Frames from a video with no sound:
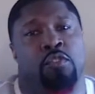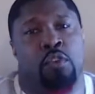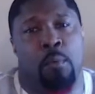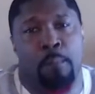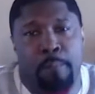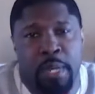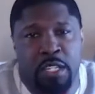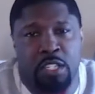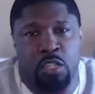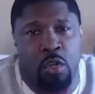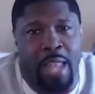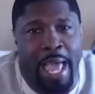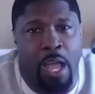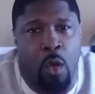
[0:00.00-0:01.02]

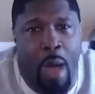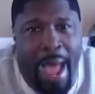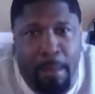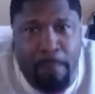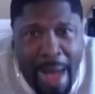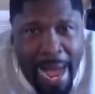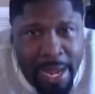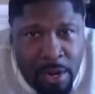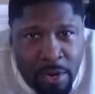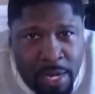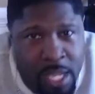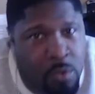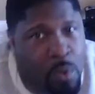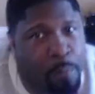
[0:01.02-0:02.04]
mental like quagmire.
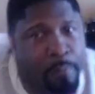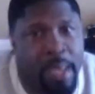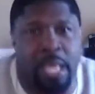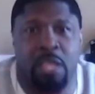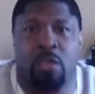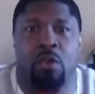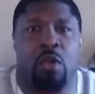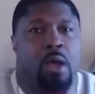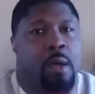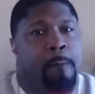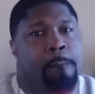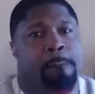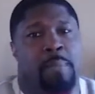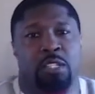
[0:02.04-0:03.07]
He will make
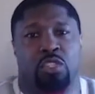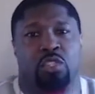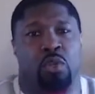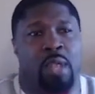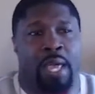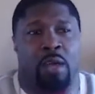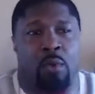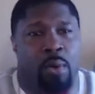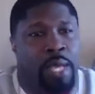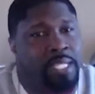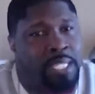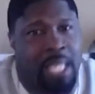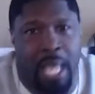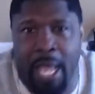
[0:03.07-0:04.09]
your mental like
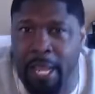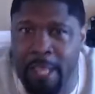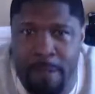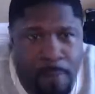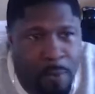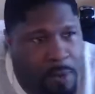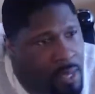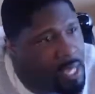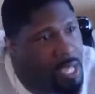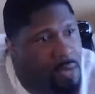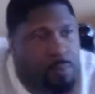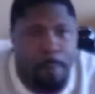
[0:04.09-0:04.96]
quicksand. He will